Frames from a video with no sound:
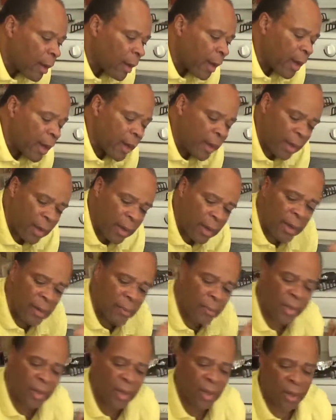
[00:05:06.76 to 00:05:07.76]
I
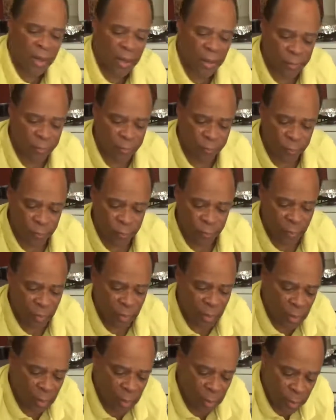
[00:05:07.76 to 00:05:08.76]
am cutting.
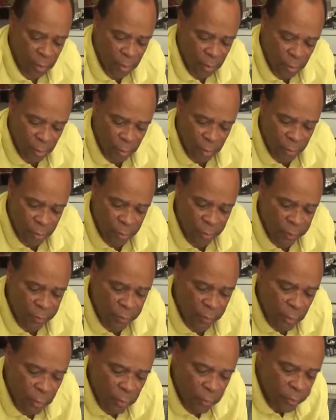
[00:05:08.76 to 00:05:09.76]

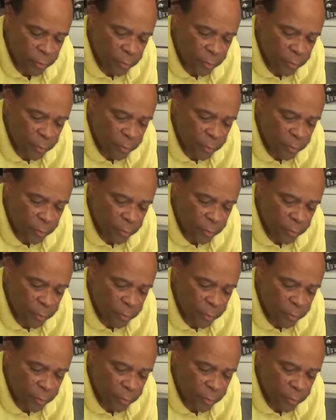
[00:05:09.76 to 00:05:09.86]
So